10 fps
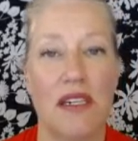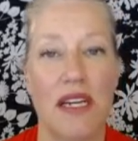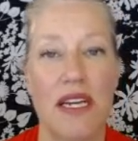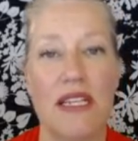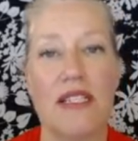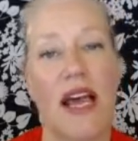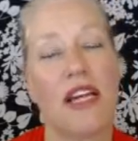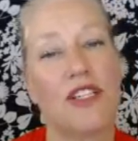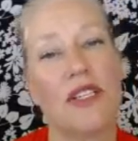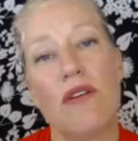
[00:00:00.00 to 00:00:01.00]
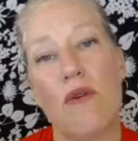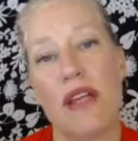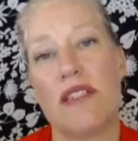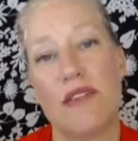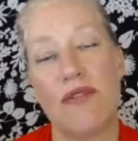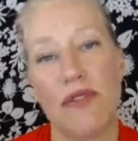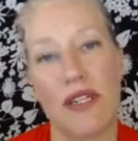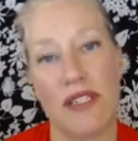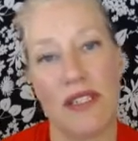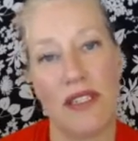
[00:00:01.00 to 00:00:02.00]
is actually quite
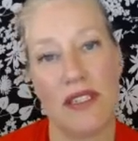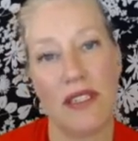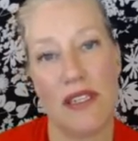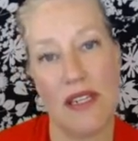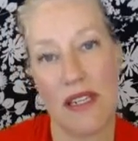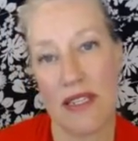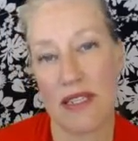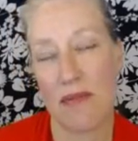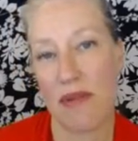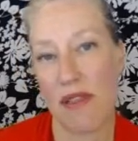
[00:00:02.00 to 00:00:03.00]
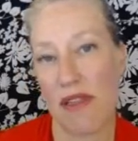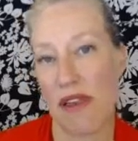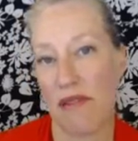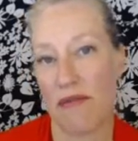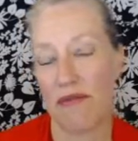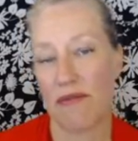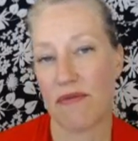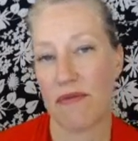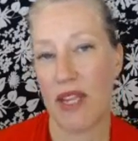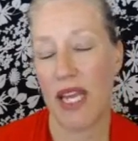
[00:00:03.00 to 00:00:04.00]
different than sympathy.
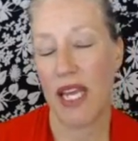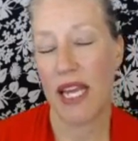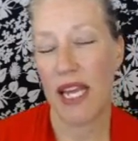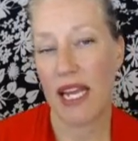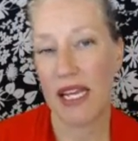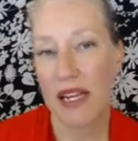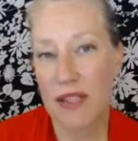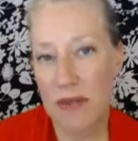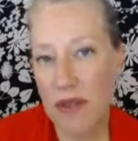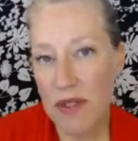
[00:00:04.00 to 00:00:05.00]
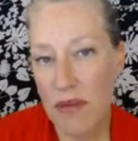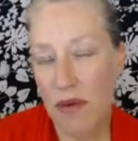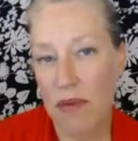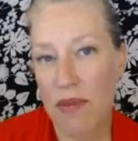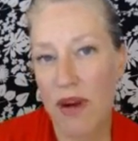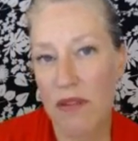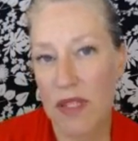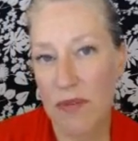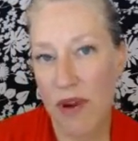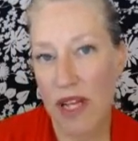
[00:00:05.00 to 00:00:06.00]
And here's the most important part of
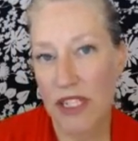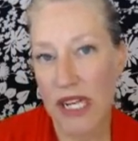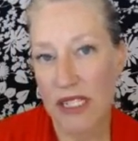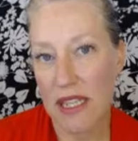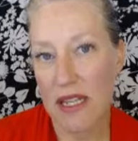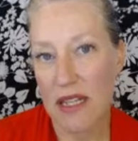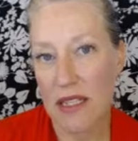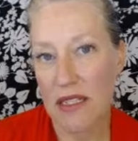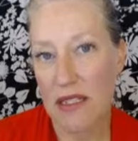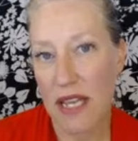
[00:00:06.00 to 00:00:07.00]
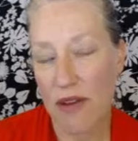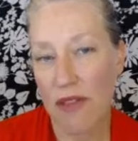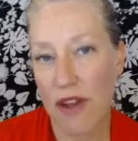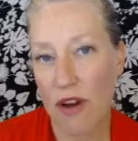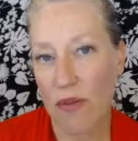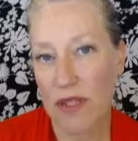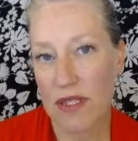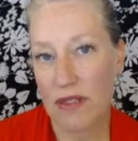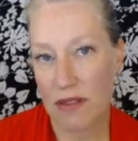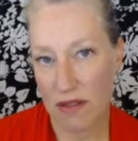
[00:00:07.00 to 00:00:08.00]
this project, and
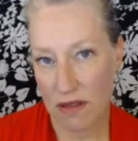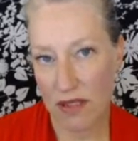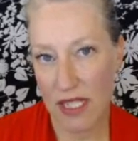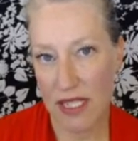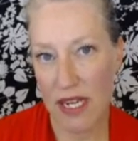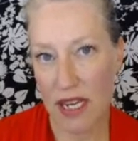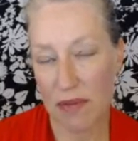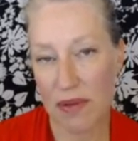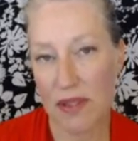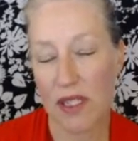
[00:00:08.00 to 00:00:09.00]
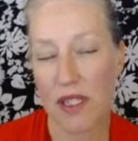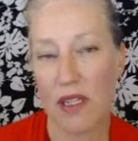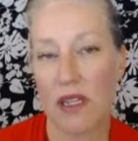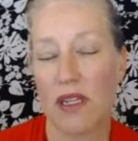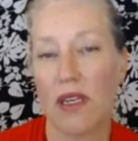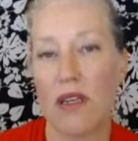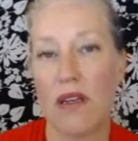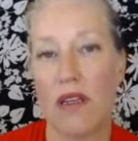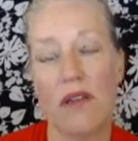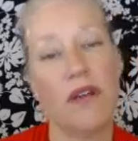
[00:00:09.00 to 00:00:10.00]
psychotherapists, listen up.
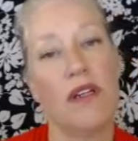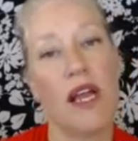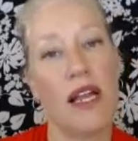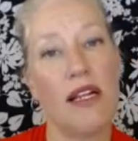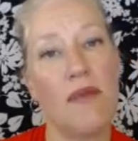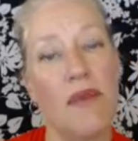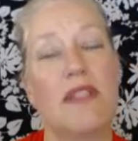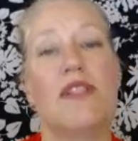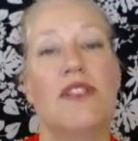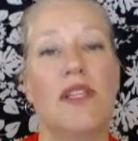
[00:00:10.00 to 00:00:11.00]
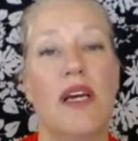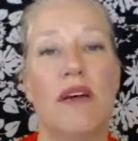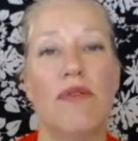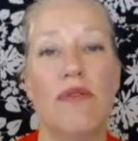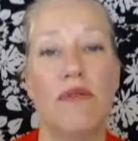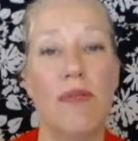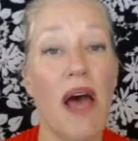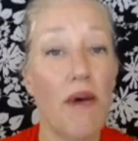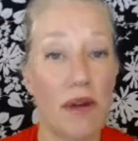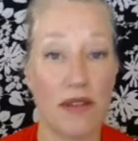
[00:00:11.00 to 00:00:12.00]
You are not in a position of
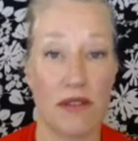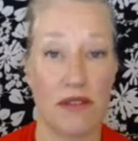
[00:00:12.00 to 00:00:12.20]
power